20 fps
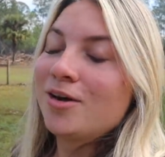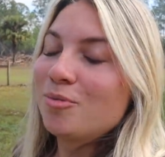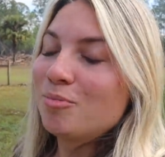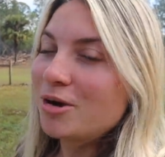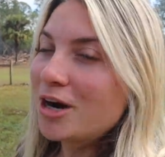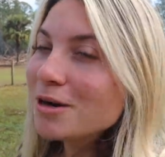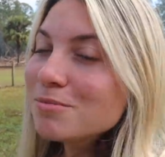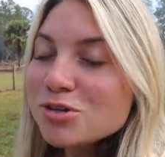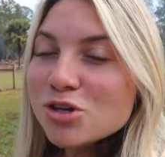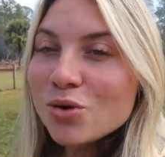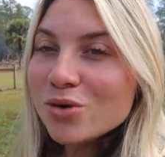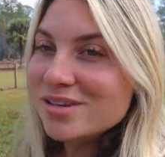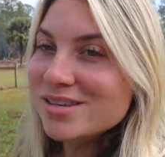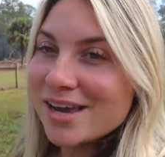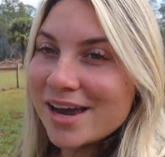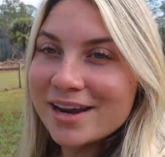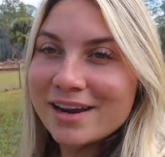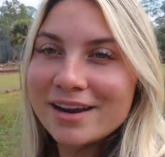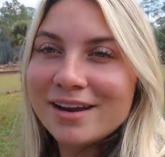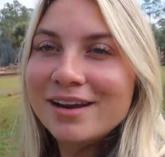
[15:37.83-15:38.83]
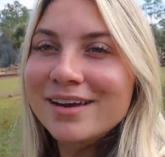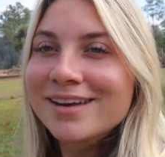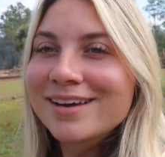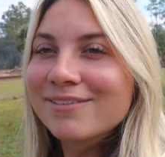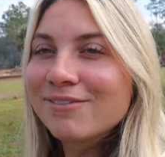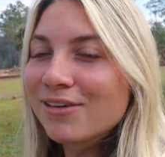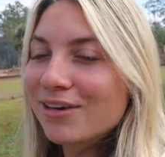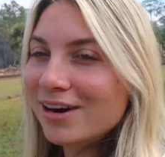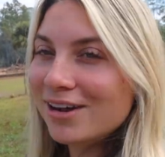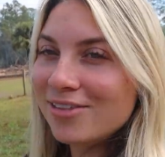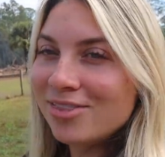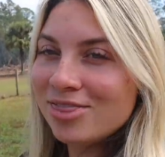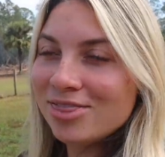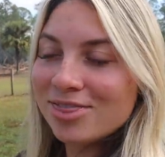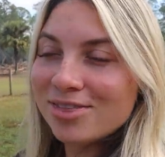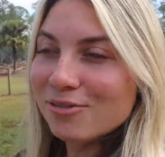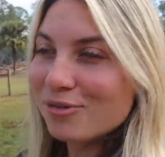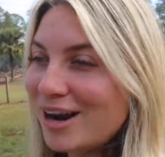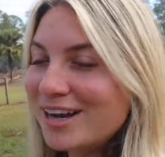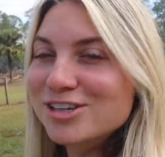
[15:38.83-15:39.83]
But I'm so excited. We're
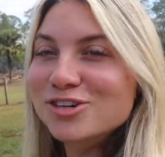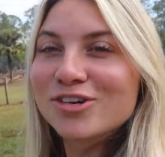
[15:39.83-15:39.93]
in the right